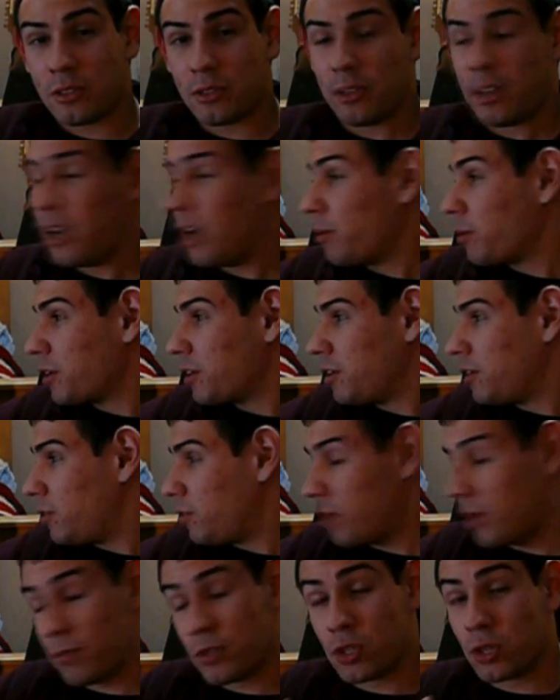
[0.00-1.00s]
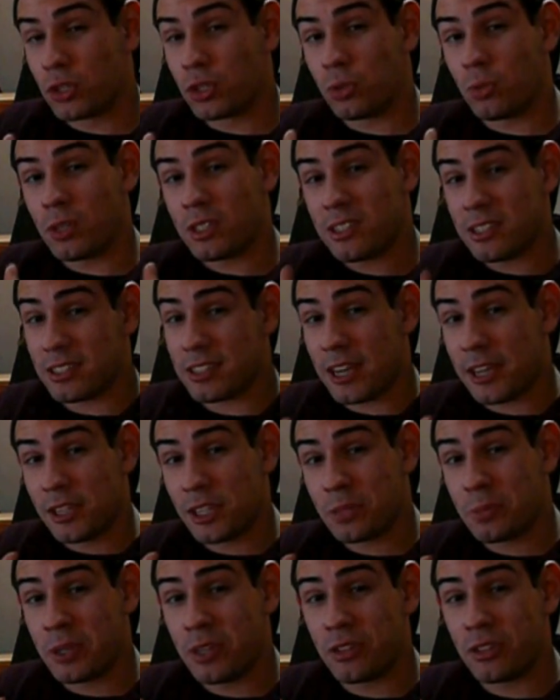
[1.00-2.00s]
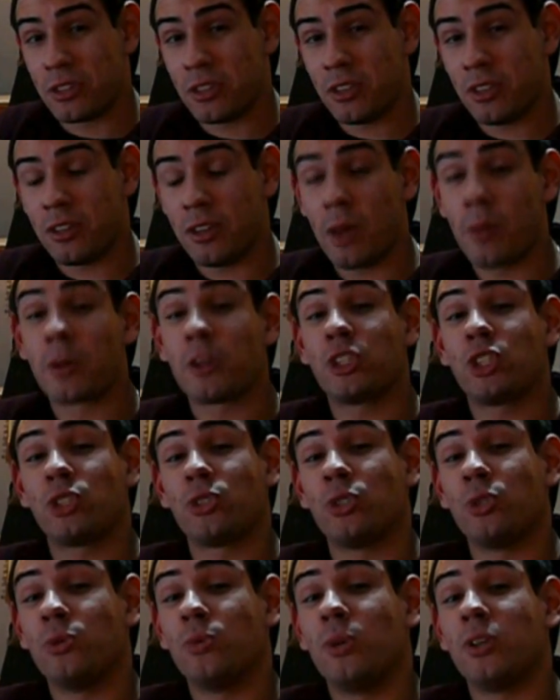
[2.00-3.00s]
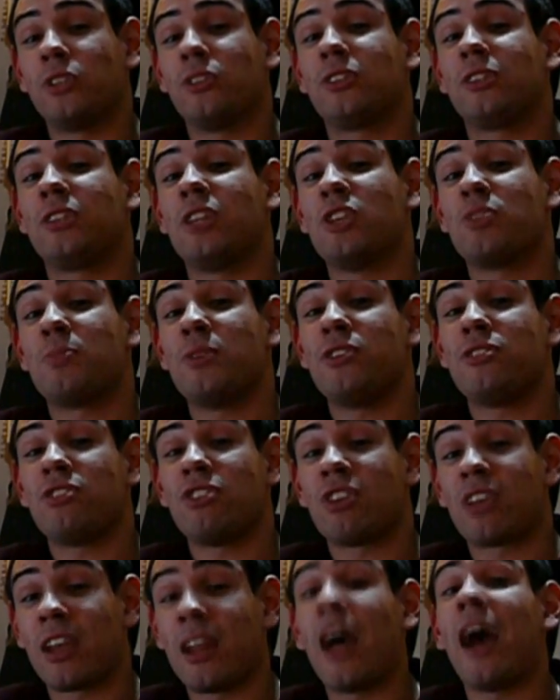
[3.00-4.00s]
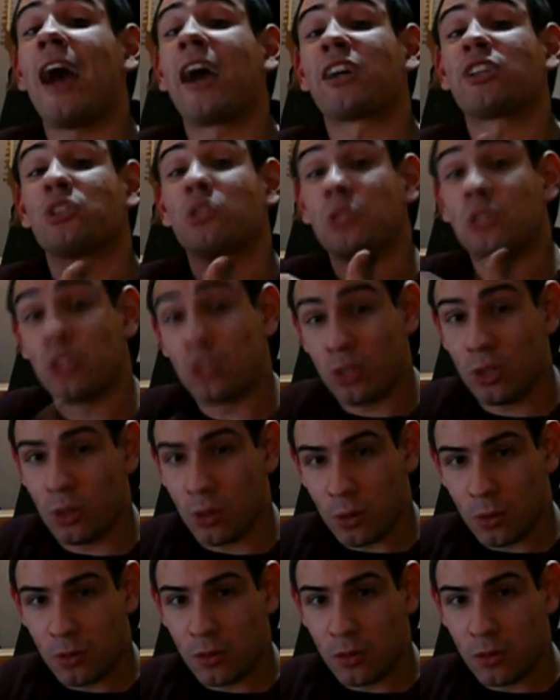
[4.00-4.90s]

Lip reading: so now I've showed you what's inside this PC, now we're going to show you what this PC can actually do.